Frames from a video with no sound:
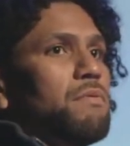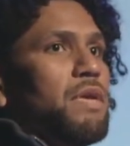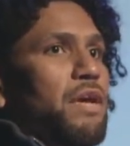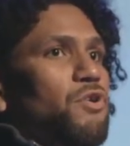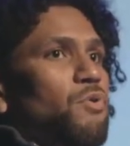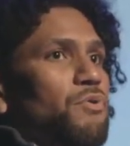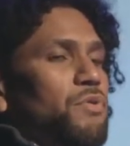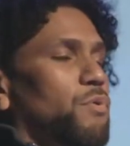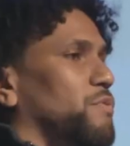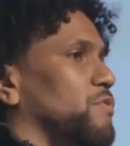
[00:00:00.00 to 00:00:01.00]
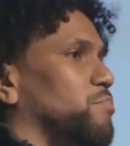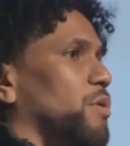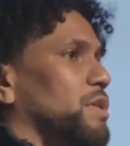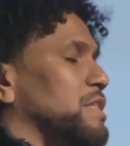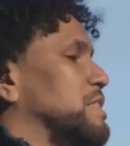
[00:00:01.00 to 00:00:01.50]
inner north and northeast
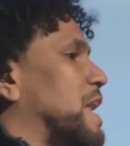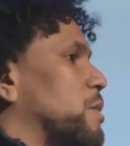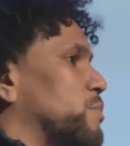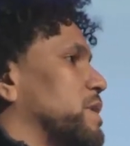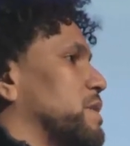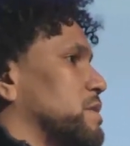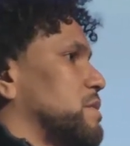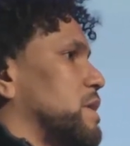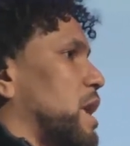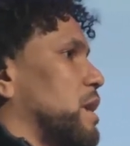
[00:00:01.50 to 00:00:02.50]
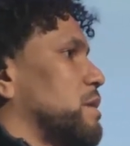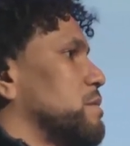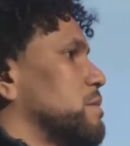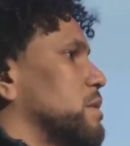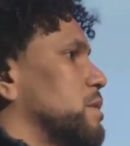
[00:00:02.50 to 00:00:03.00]
Portland is not what it is today.
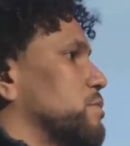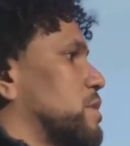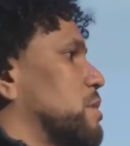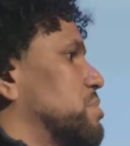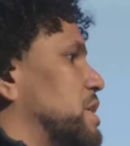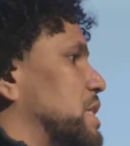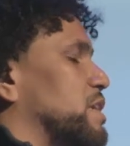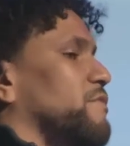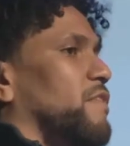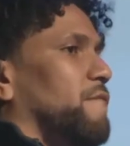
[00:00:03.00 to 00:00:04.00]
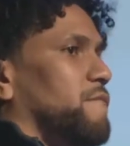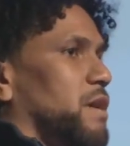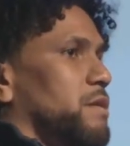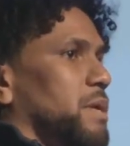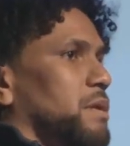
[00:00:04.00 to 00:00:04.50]
It was a completely different
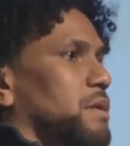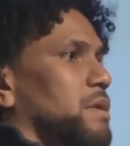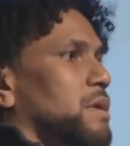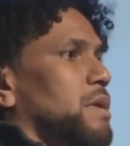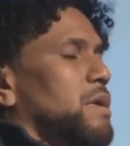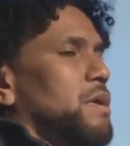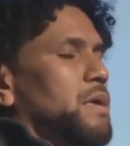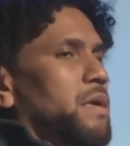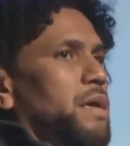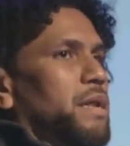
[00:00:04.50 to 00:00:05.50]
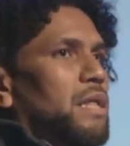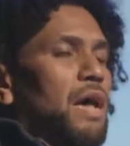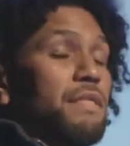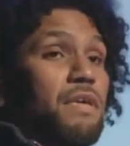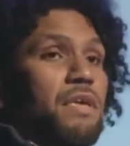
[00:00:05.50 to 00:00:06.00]
environment. And a
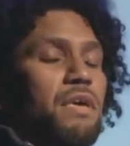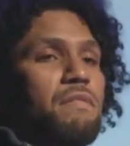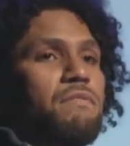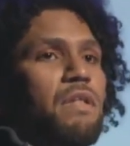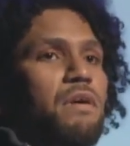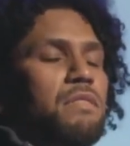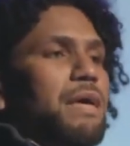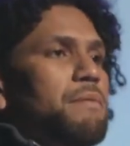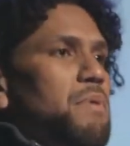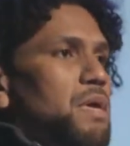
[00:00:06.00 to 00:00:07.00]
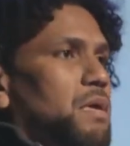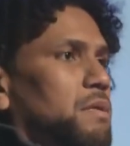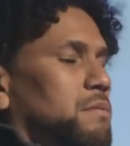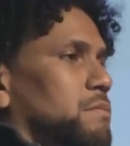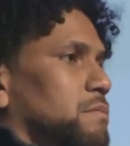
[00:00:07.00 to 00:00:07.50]
lot of the kids that looked like me